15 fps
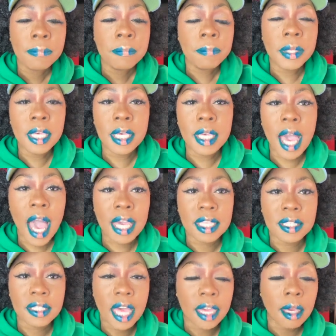Peacock
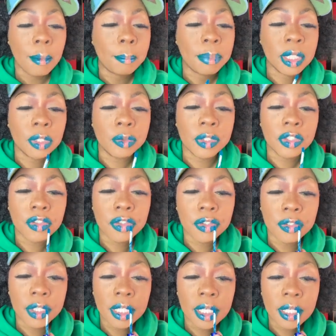is like a bluish
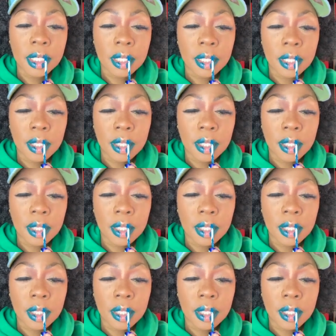green.